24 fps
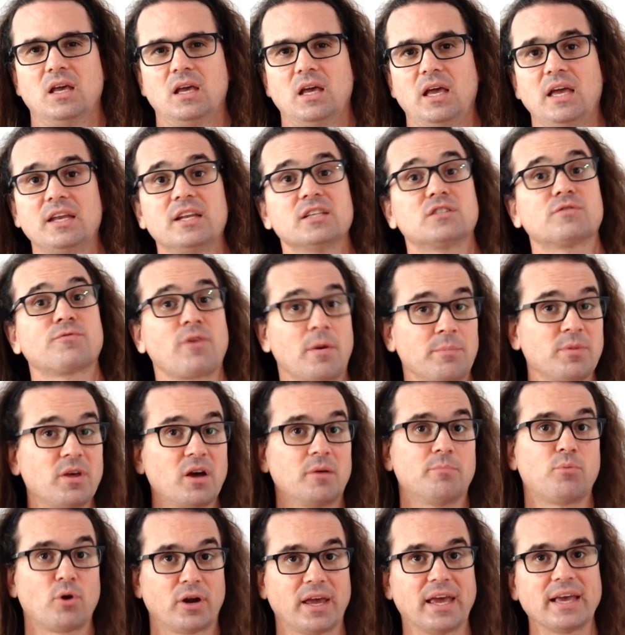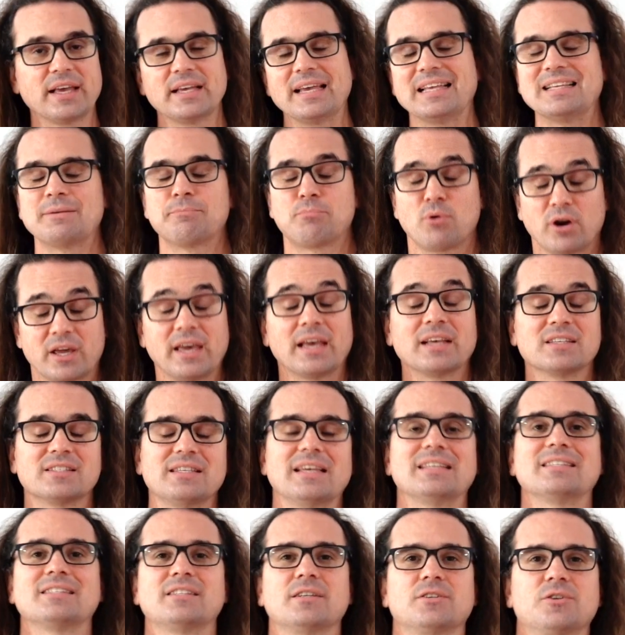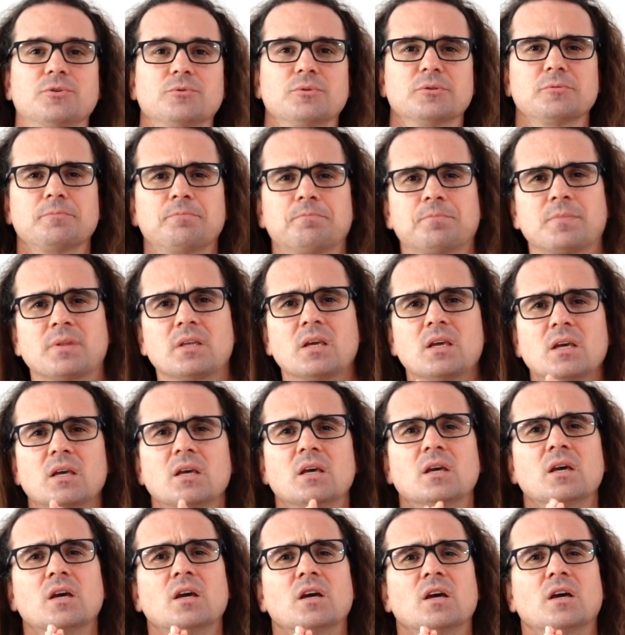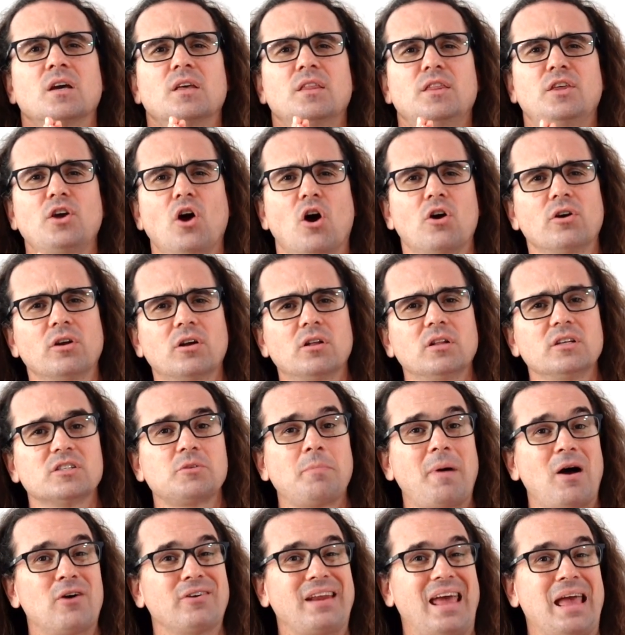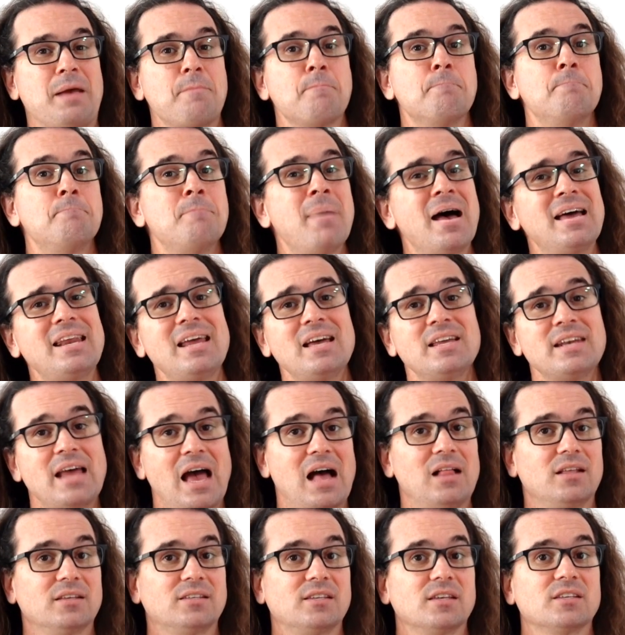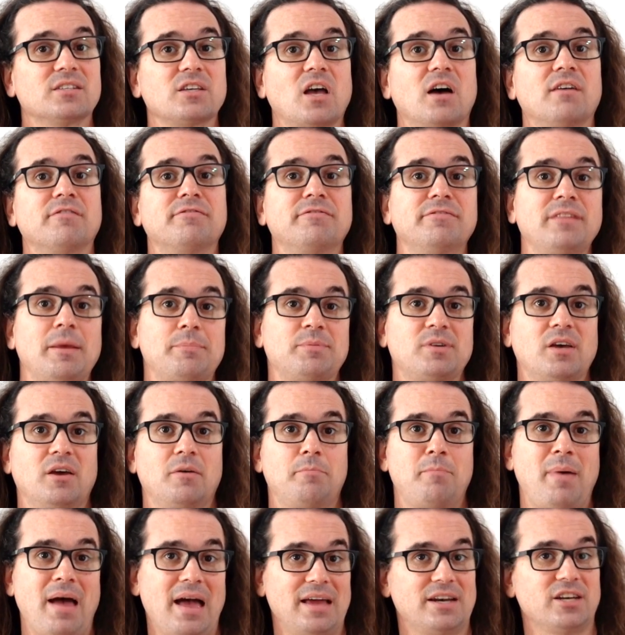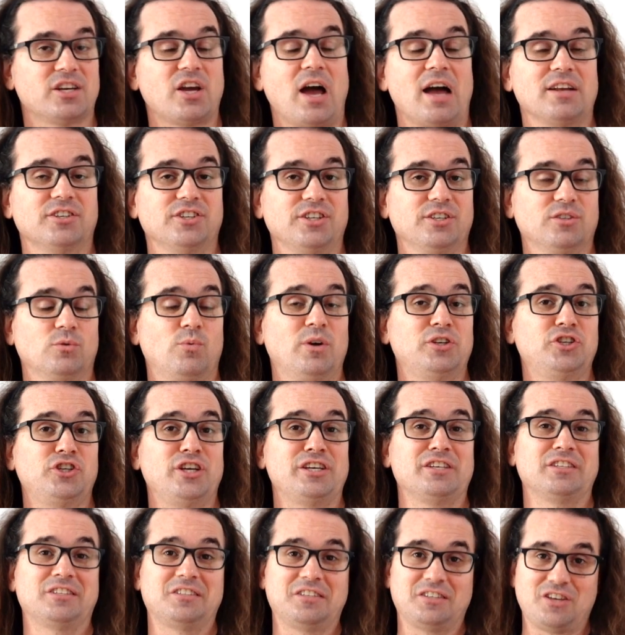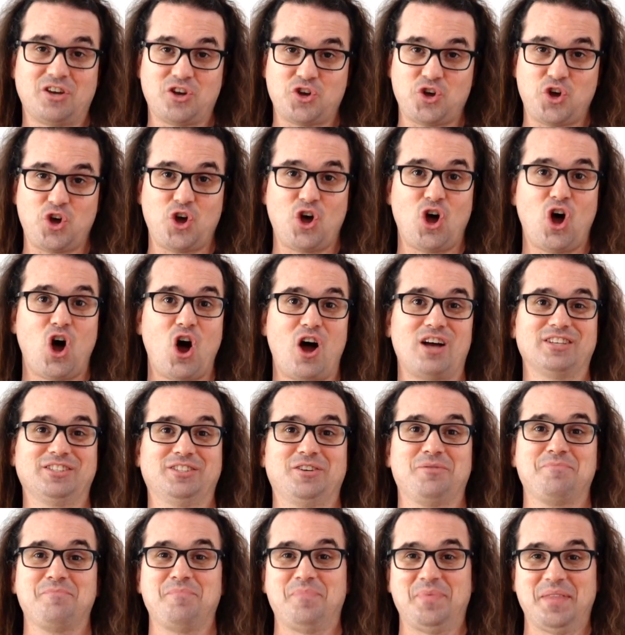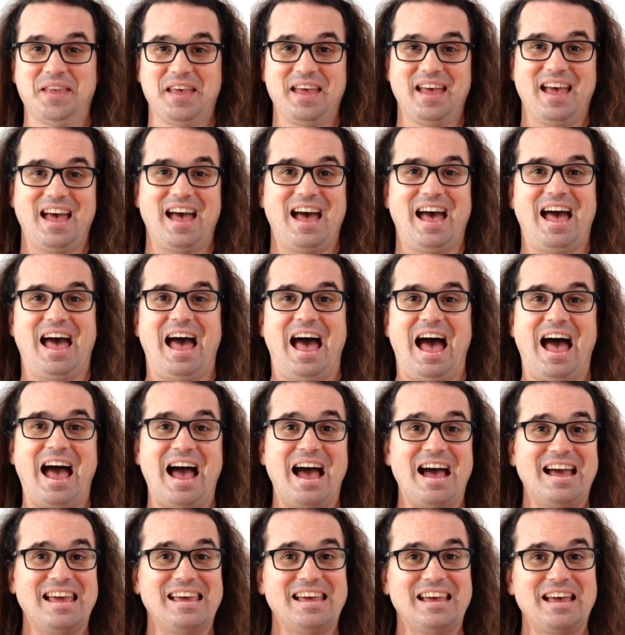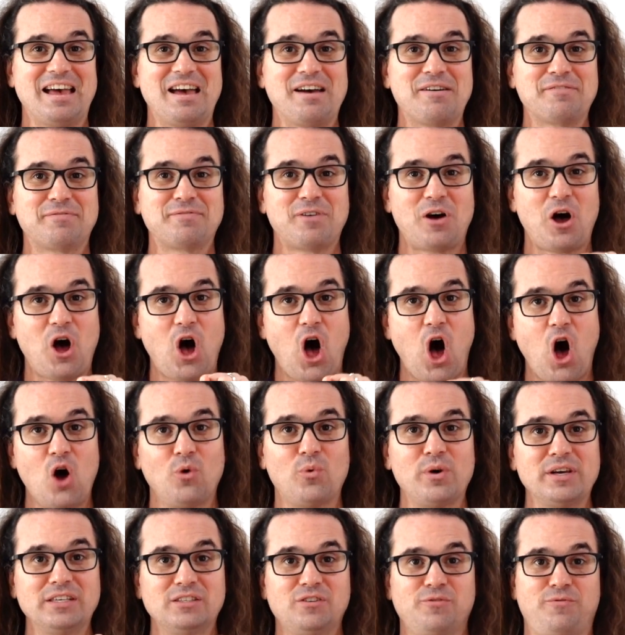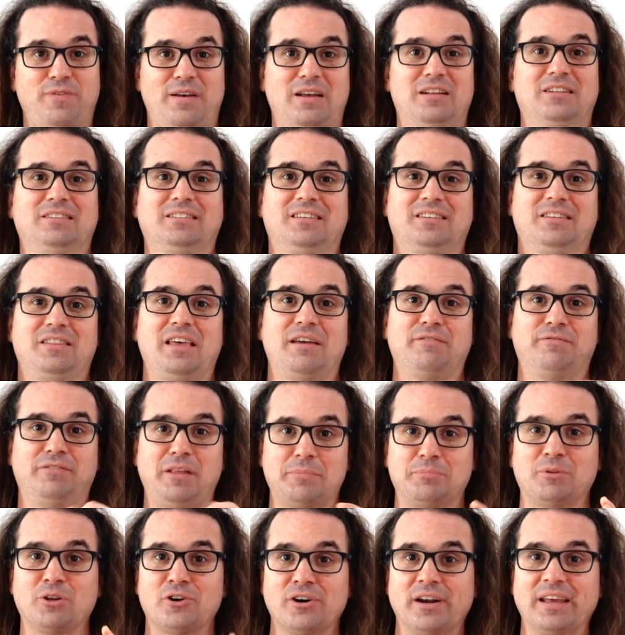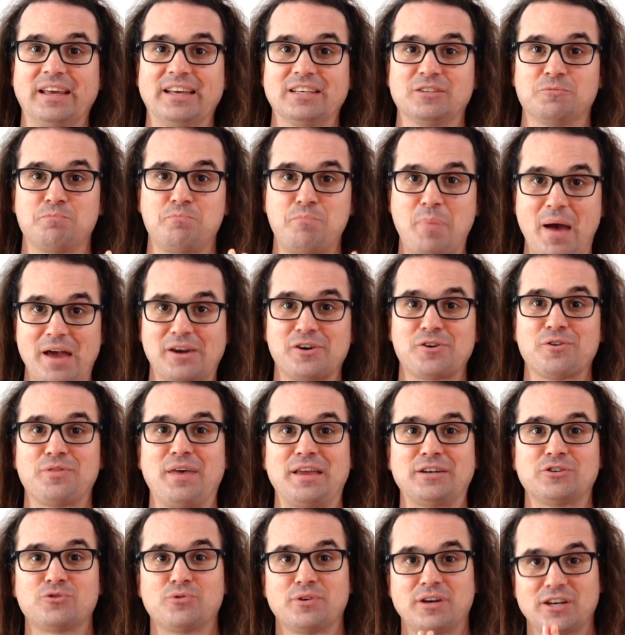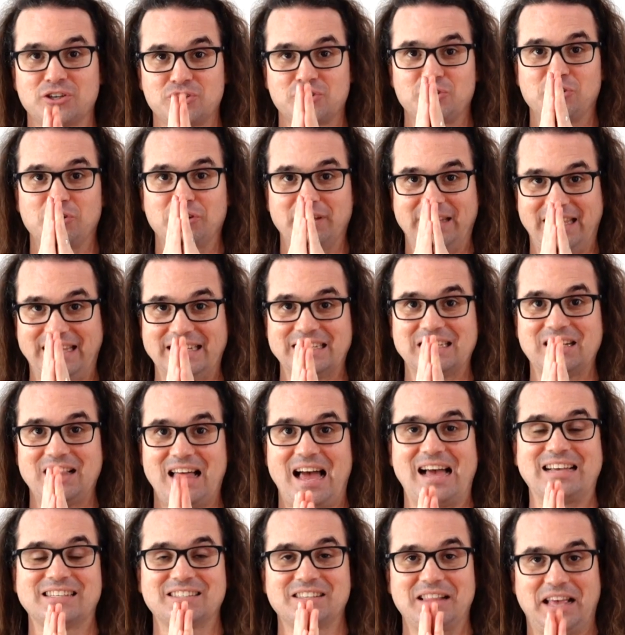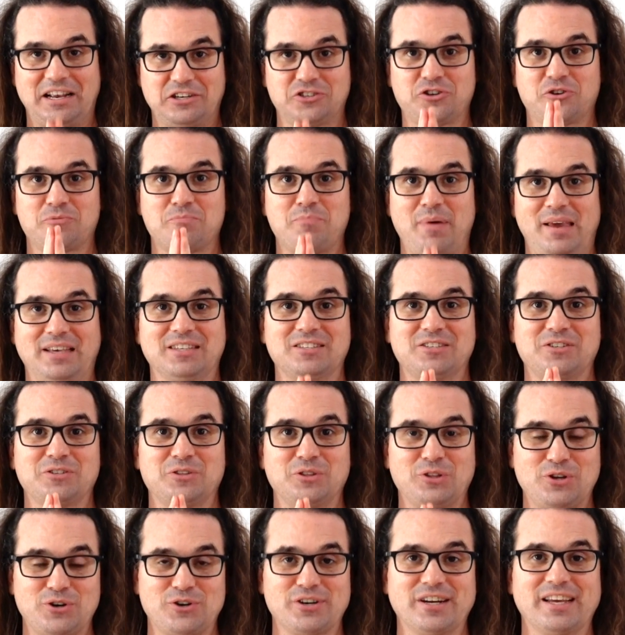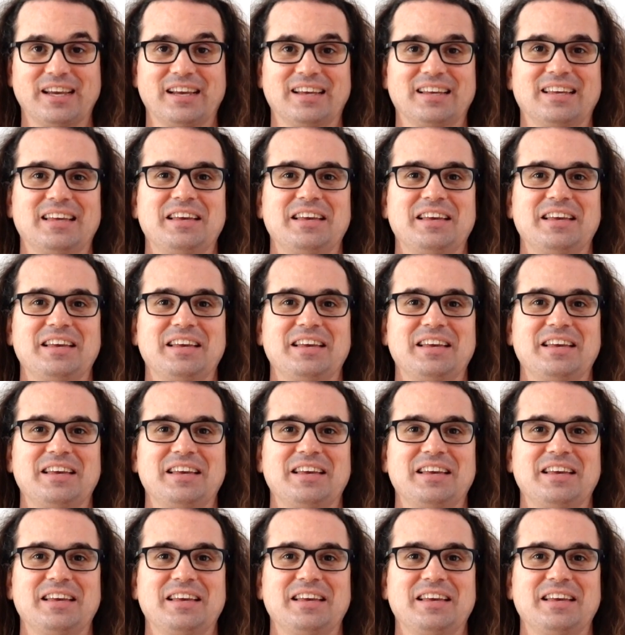And it's from the Brookings Institute. The article is about a meta analysis of flipped pedagogies, which is awesome. I have always felt that flipped learning is better than traditional in class lecture based learning.